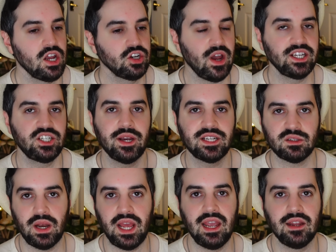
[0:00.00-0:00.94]
trying to
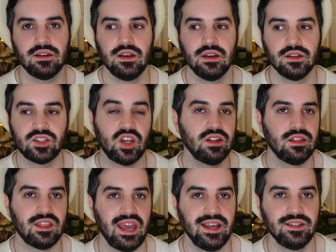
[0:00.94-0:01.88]
explain certain
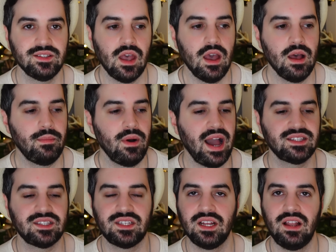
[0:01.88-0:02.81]
things, but I
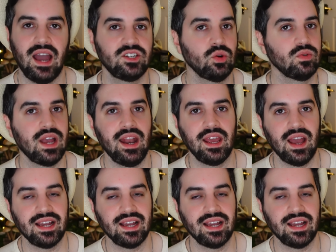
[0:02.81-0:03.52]
still, I don't get it.